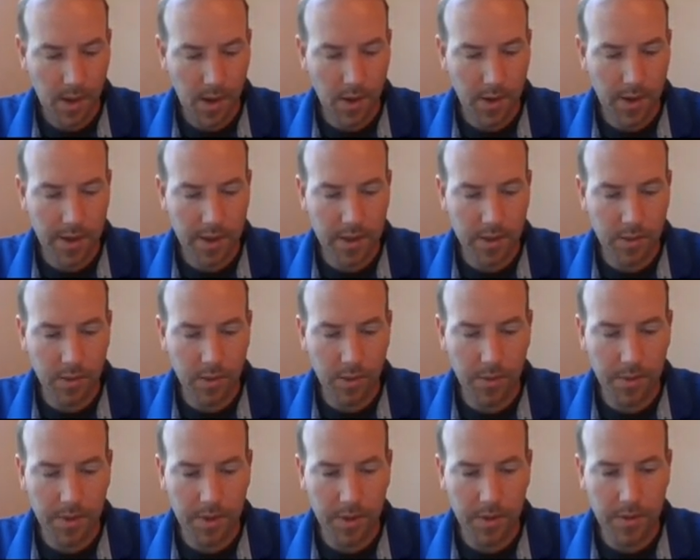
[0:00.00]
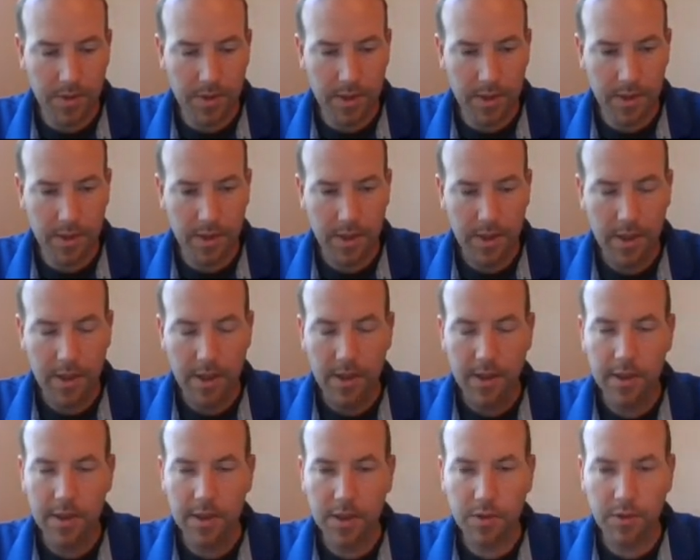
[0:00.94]
Okay, so we'll be using
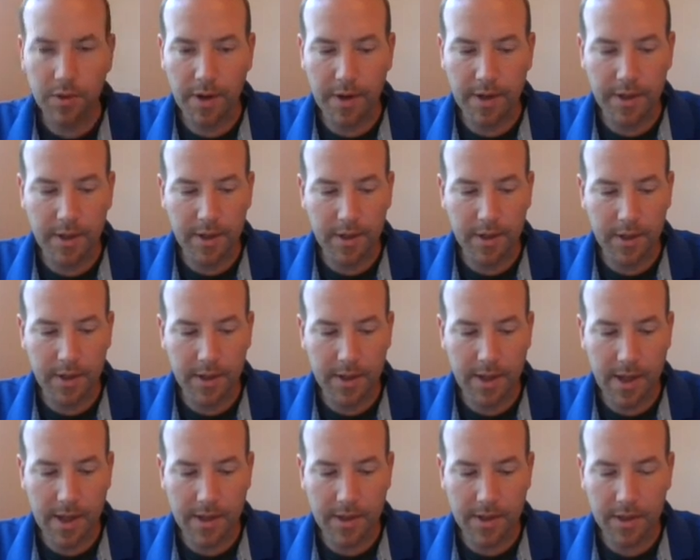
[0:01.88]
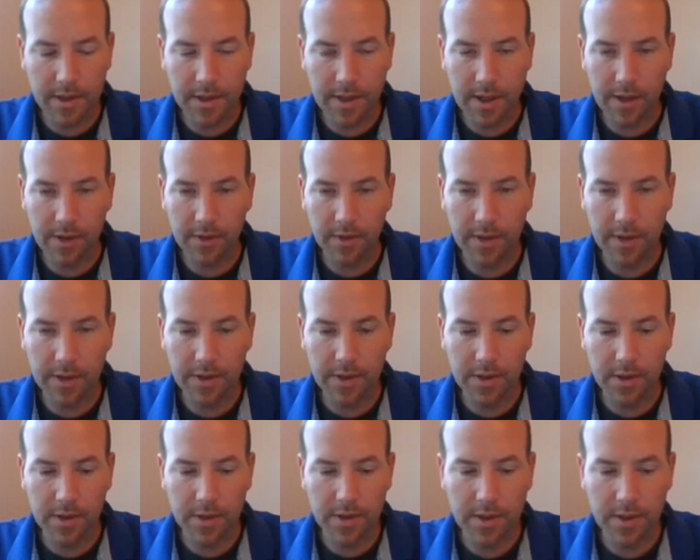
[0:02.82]
these gradient and Hessian
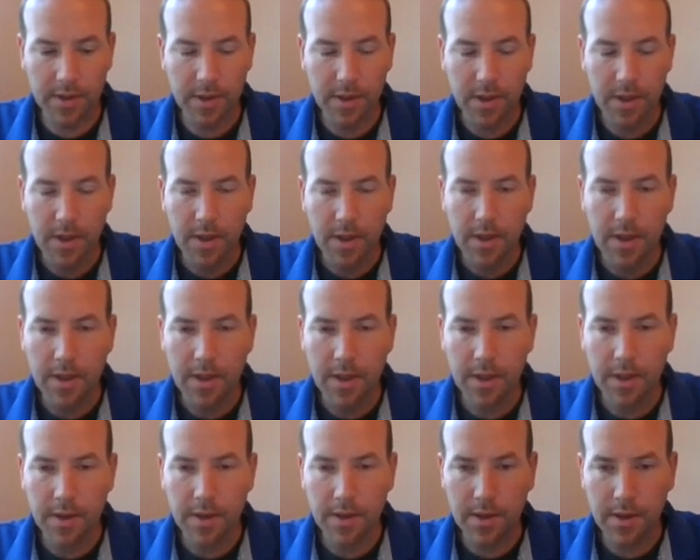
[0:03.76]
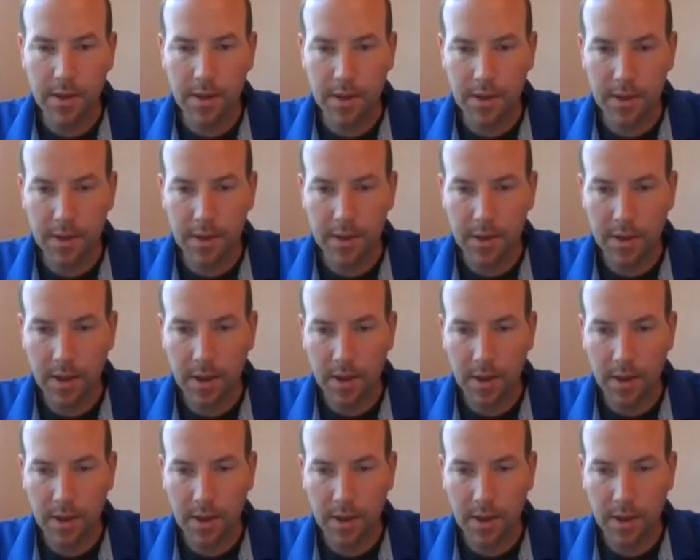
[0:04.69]
calculations in the